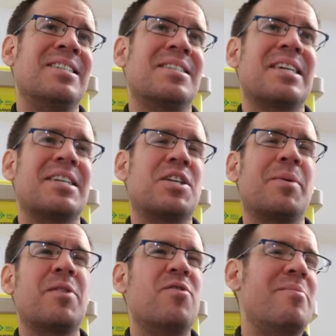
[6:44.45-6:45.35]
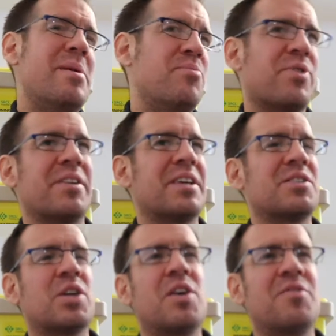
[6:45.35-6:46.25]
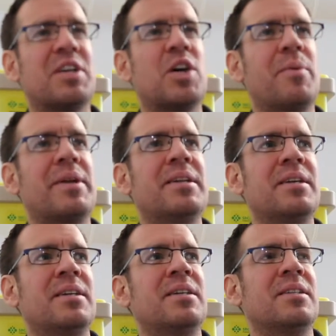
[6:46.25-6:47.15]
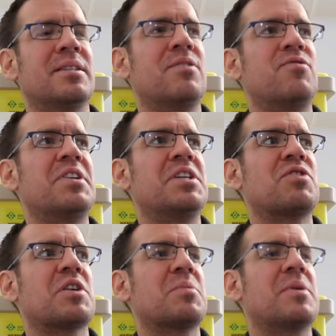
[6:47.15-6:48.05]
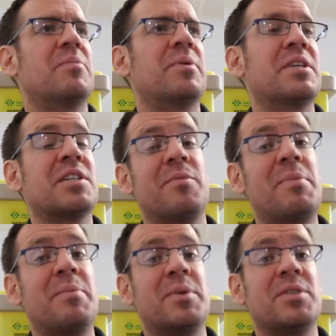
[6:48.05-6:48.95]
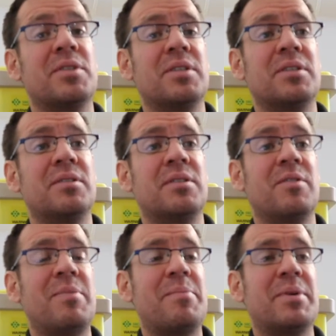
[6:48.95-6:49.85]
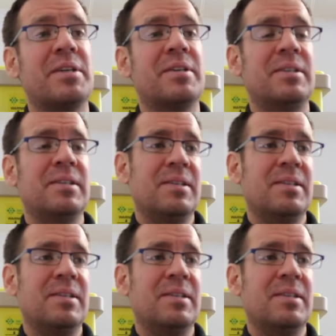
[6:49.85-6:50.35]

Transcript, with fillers: Second time I don't remember anything, so I can't really comment. They really drugged me up, but this I remembered it.